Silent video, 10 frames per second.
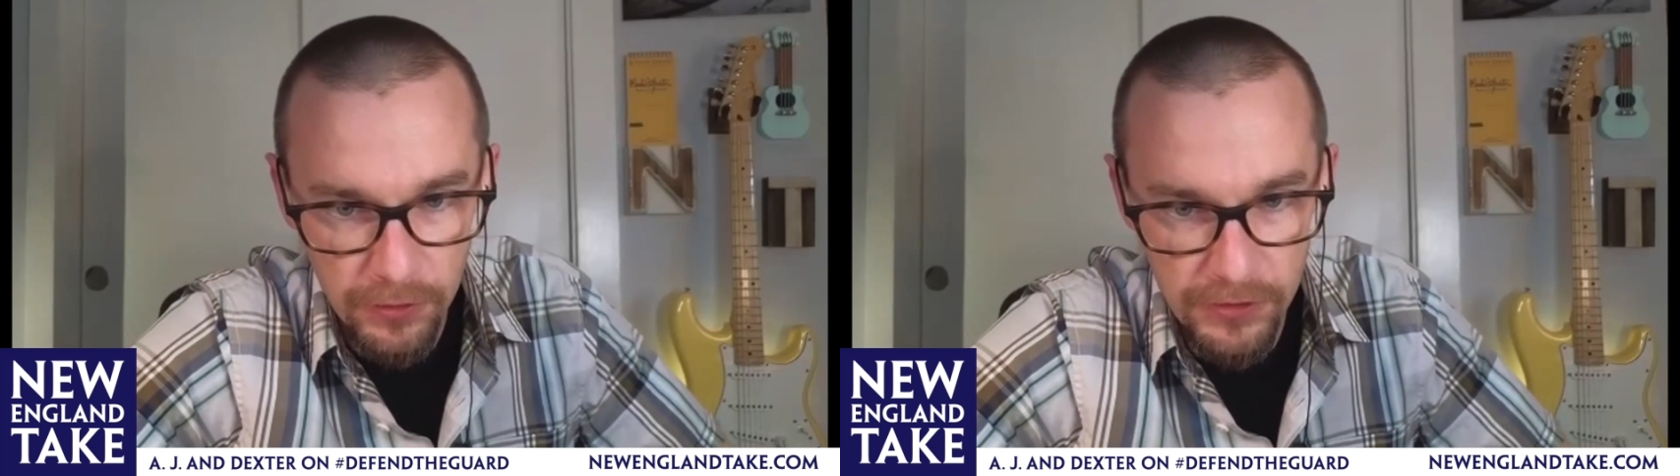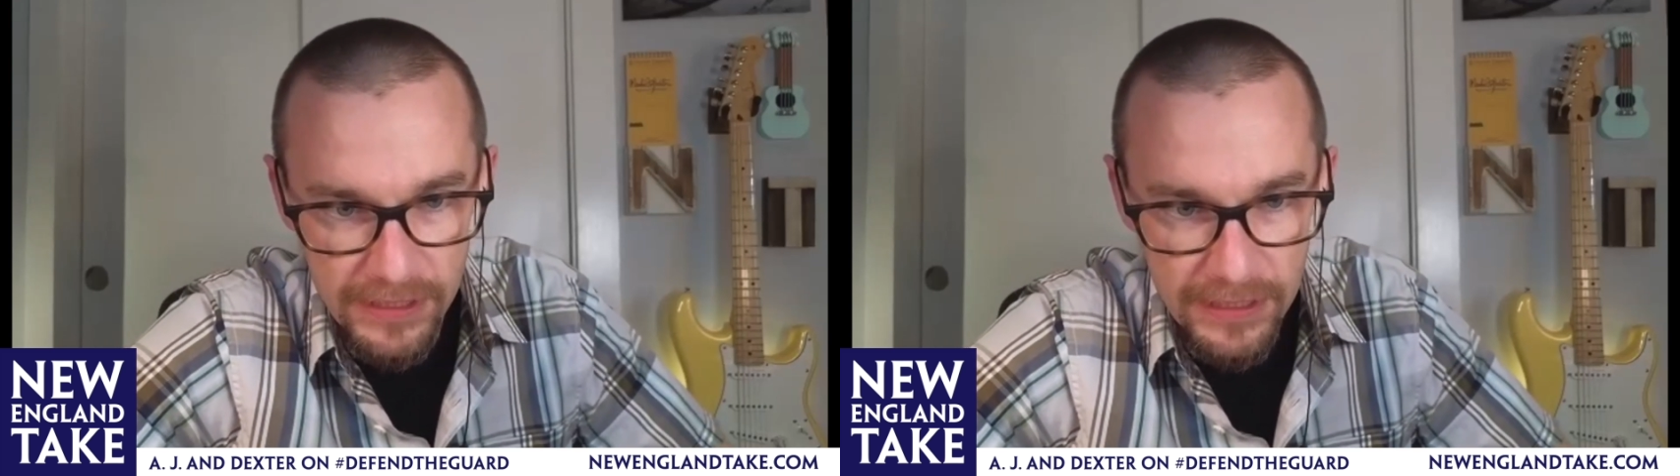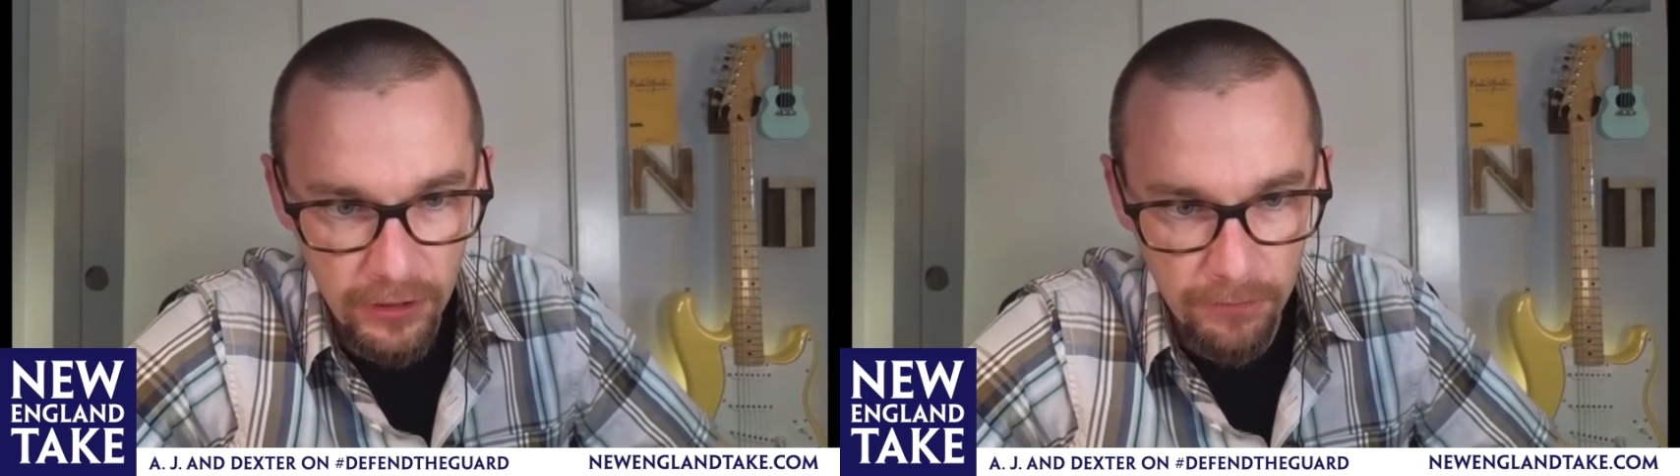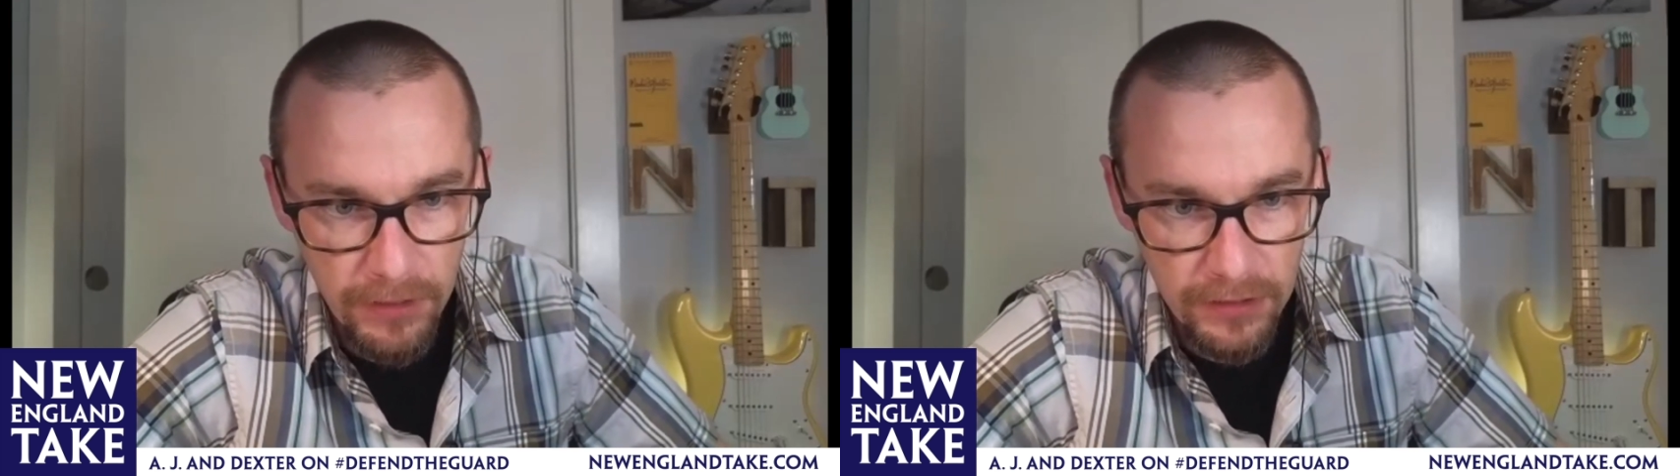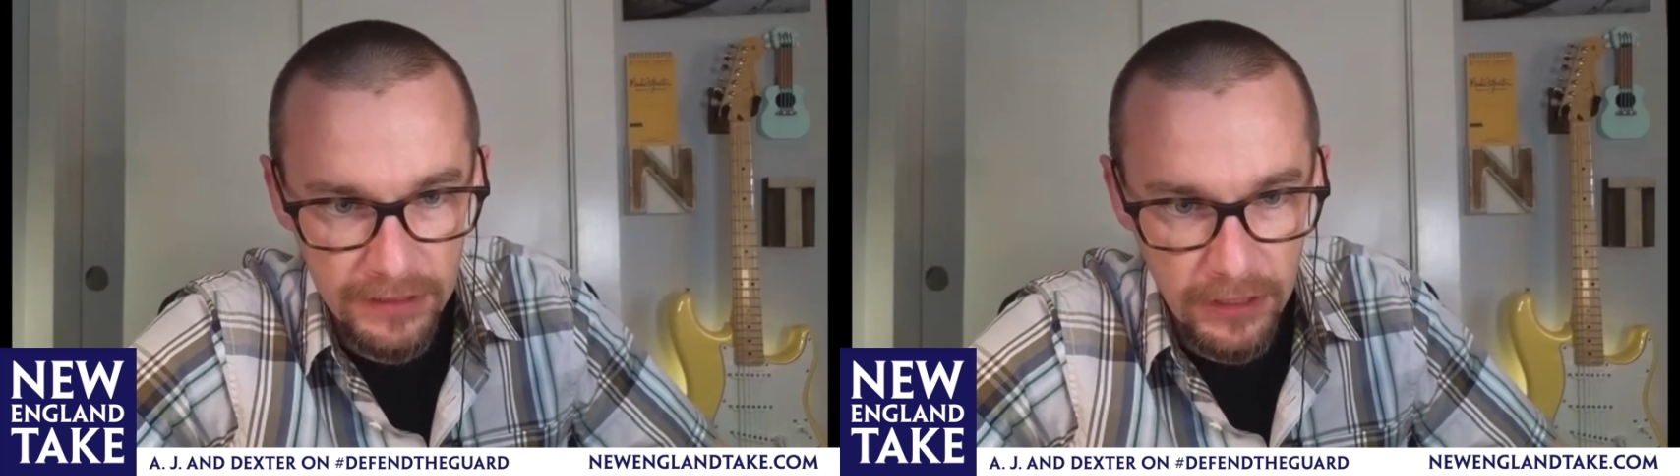or senior
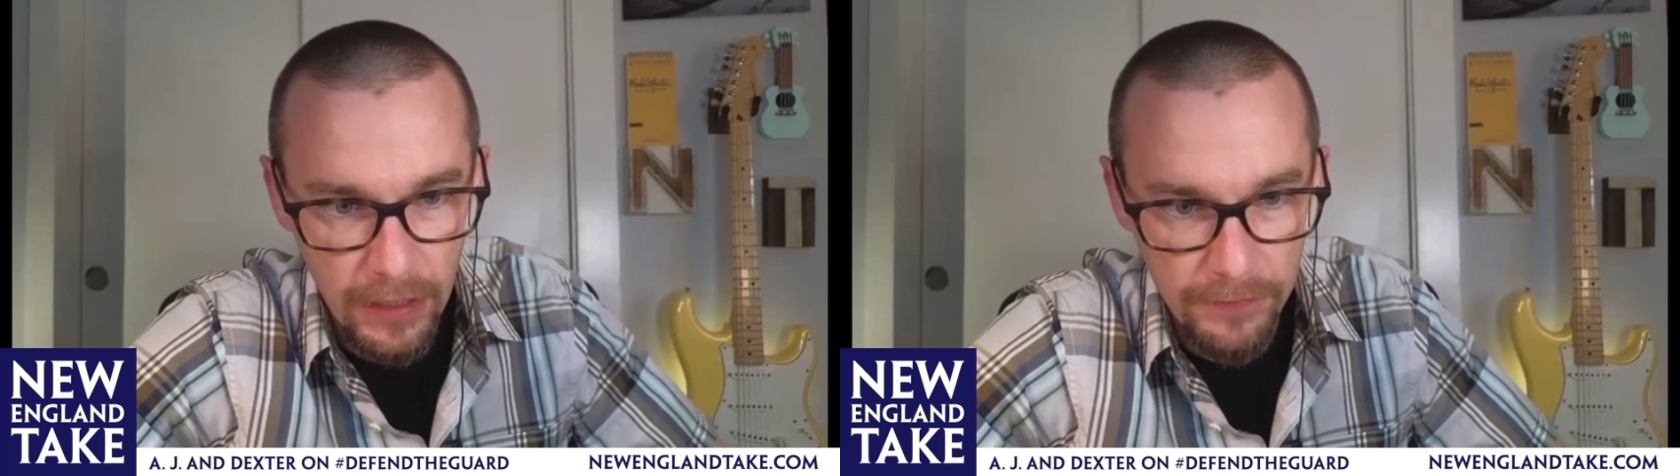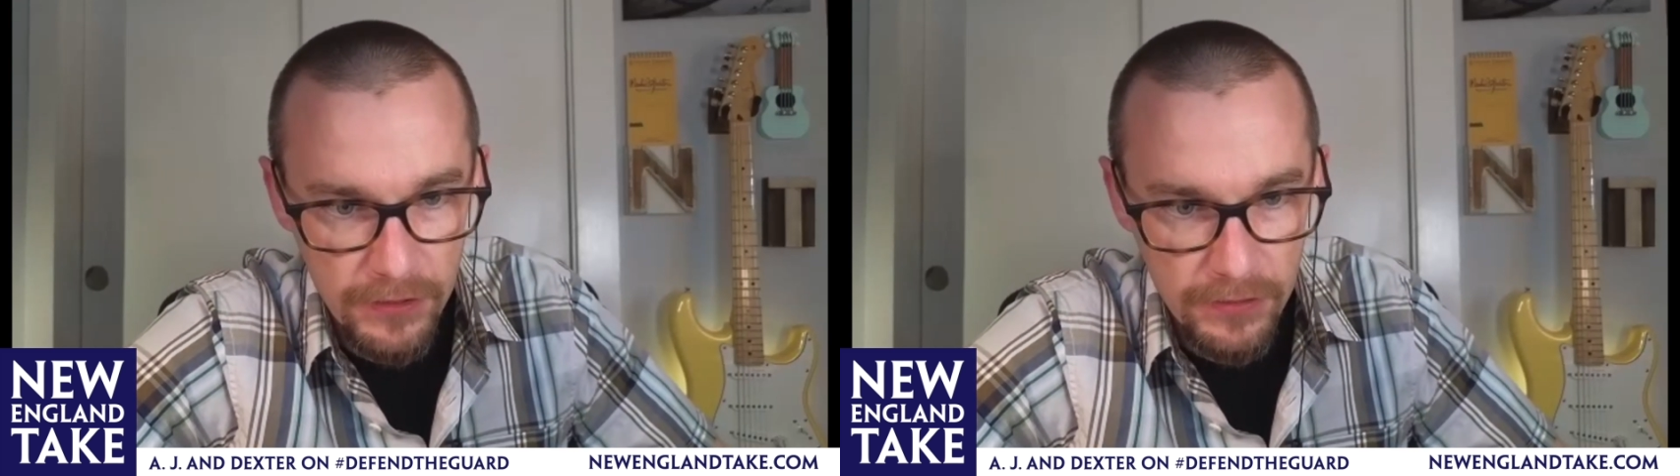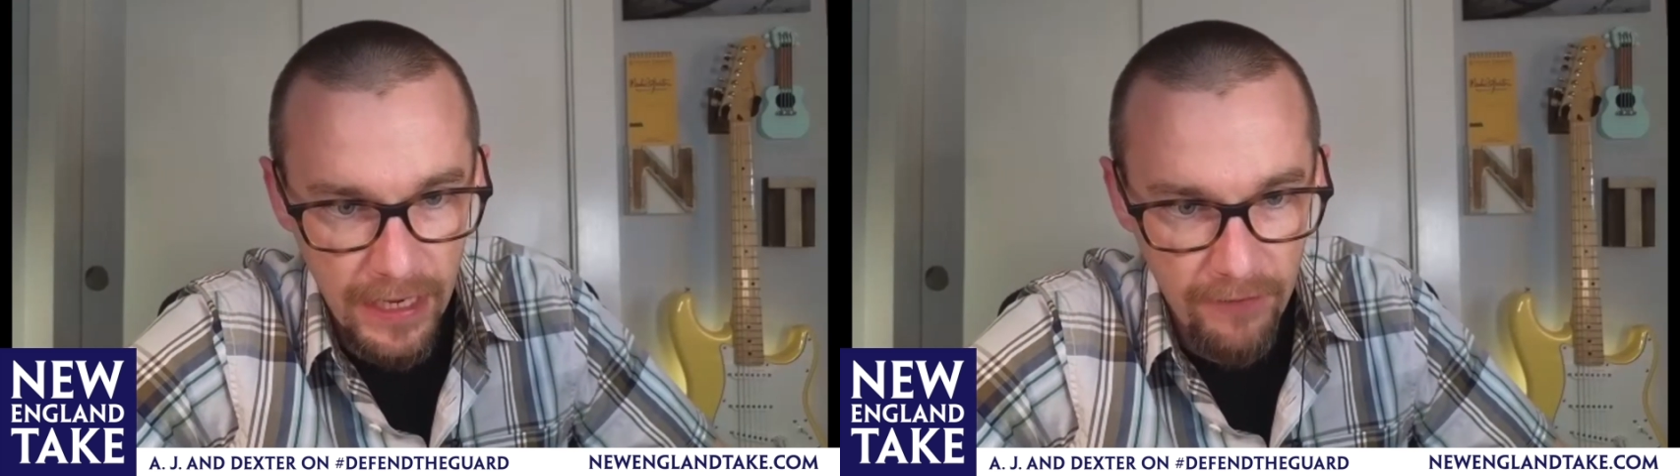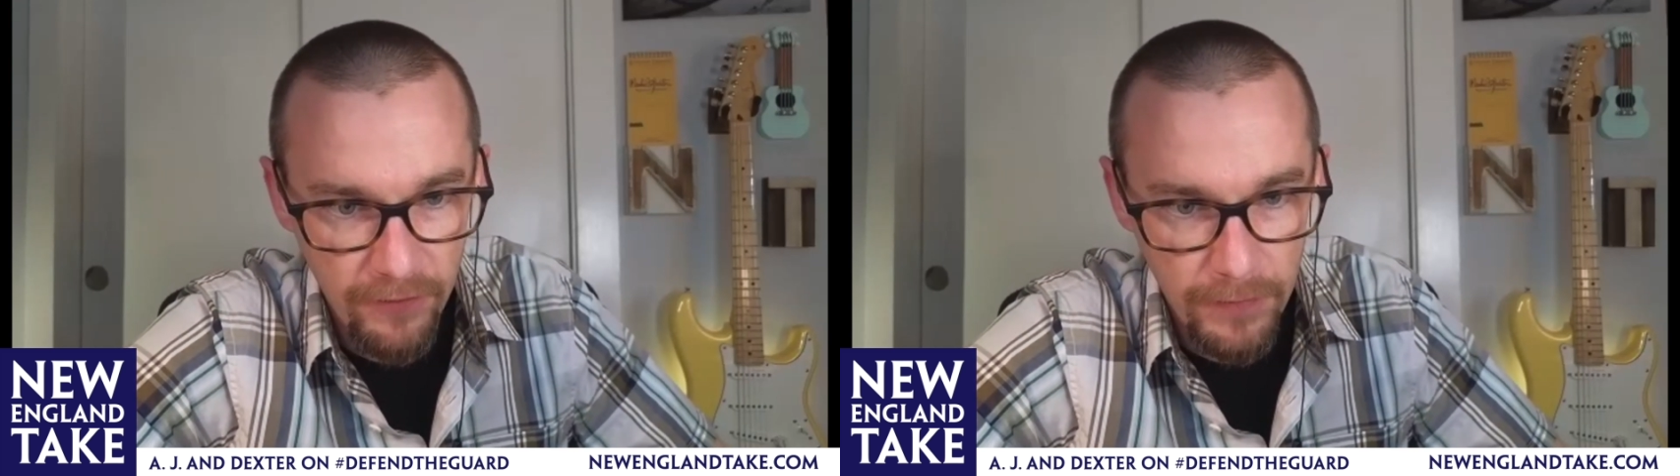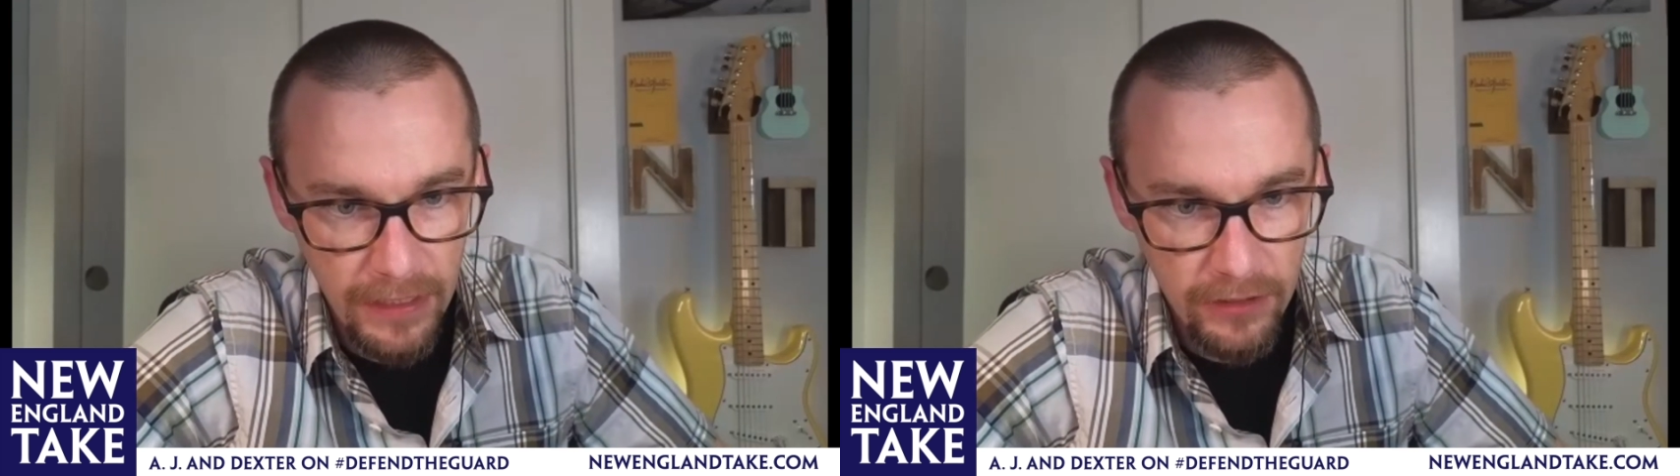military officers
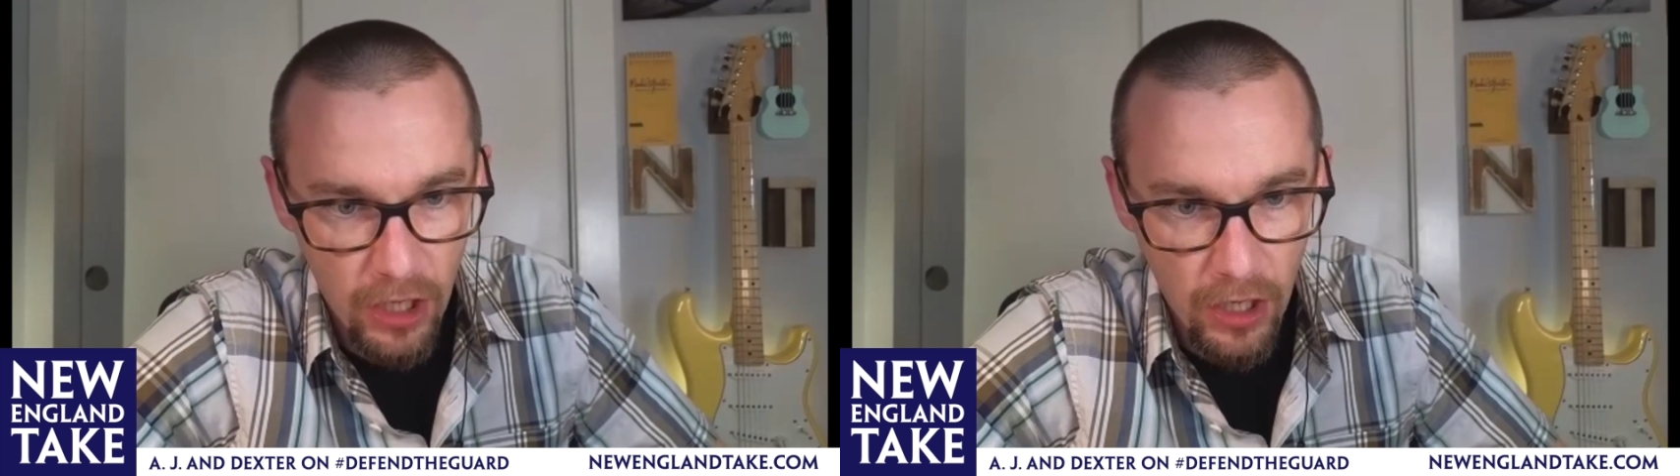ever made an